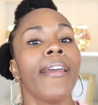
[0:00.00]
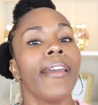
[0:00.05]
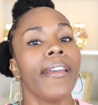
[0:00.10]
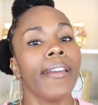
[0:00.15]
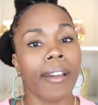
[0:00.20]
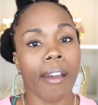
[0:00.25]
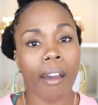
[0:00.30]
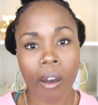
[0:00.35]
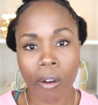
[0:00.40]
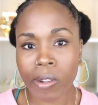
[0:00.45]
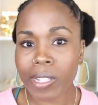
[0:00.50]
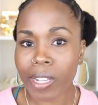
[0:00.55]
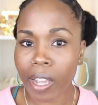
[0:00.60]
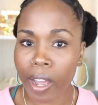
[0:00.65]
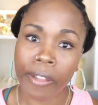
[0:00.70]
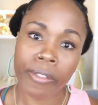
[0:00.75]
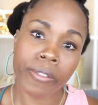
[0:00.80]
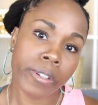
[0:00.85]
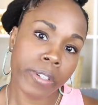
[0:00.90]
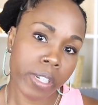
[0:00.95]
and cause
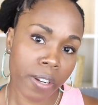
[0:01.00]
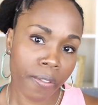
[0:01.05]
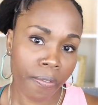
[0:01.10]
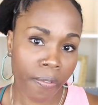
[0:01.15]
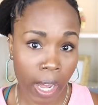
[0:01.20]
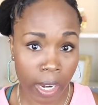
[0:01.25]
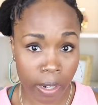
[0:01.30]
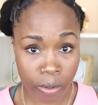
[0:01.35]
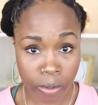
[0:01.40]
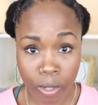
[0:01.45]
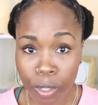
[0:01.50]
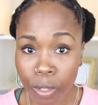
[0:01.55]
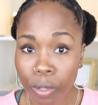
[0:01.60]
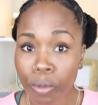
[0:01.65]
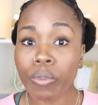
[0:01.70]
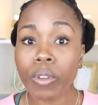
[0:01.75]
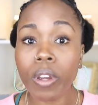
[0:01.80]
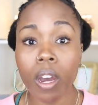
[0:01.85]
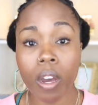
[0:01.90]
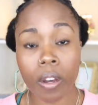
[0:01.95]
others to follow
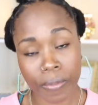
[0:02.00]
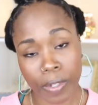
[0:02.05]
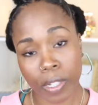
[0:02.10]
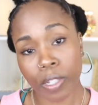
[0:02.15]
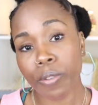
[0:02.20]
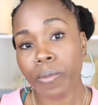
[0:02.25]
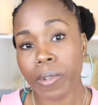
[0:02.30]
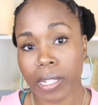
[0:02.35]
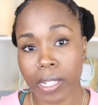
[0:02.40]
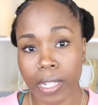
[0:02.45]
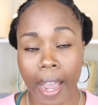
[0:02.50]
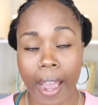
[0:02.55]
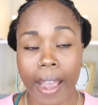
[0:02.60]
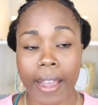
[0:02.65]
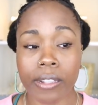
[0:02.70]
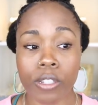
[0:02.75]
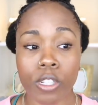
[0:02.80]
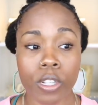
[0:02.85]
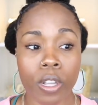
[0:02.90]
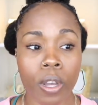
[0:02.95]
suit of
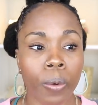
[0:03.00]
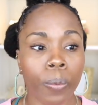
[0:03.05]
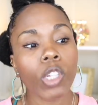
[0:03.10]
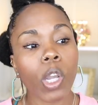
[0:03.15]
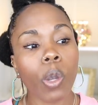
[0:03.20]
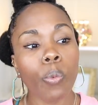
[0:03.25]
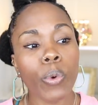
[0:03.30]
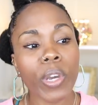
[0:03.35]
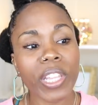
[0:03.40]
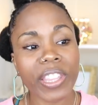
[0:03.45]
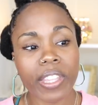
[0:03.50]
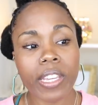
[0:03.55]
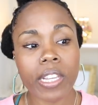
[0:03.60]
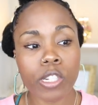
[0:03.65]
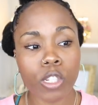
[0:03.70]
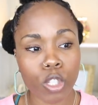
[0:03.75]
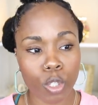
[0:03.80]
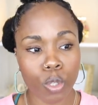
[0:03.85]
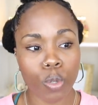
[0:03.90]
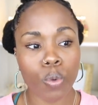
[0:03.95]
suicide. So with
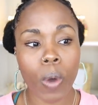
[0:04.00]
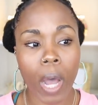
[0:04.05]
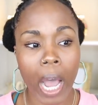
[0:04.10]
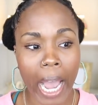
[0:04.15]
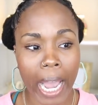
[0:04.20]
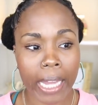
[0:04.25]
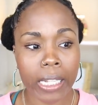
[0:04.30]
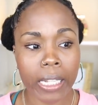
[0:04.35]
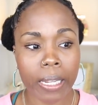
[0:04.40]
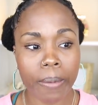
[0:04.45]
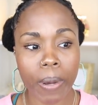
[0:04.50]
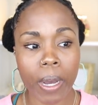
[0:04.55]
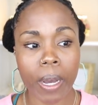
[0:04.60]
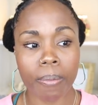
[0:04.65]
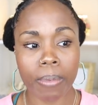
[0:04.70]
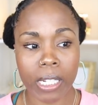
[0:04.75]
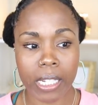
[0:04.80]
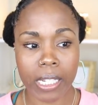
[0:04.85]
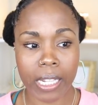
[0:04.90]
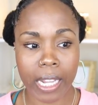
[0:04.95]
these two highly
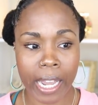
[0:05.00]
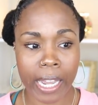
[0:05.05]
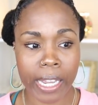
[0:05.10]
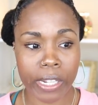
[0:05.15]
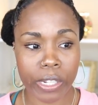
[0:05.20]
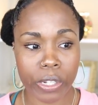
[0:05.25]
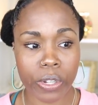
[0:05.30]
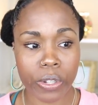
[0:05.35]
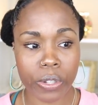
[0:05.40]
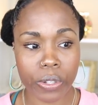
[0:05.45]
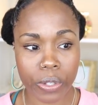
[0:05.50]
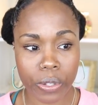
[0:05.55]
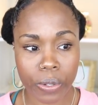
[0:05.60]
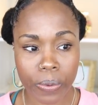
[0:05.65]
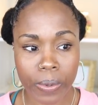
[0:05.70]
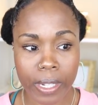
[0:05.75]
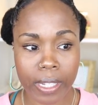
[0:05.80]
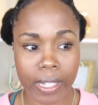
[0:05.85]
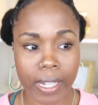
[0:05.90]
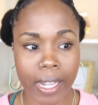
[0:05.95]
publicized
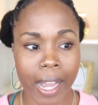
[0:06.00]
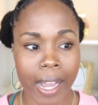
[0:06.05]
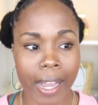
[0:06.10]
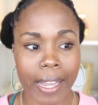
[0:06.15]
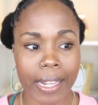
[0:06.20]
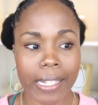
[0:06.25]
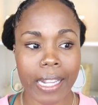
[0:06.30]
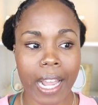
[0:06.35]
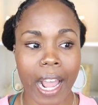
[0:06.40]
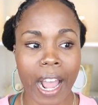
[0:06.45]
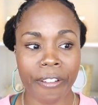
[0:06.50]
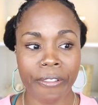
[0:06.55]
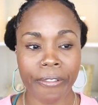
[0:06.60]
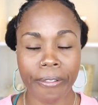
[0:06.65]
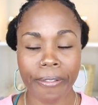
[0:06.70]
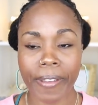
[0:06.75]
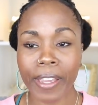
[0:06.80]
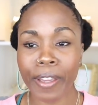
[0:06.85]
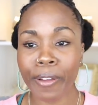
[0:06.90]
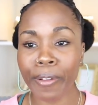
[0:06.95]
suicides, I
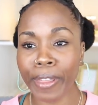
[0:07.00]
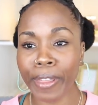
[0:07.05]
feel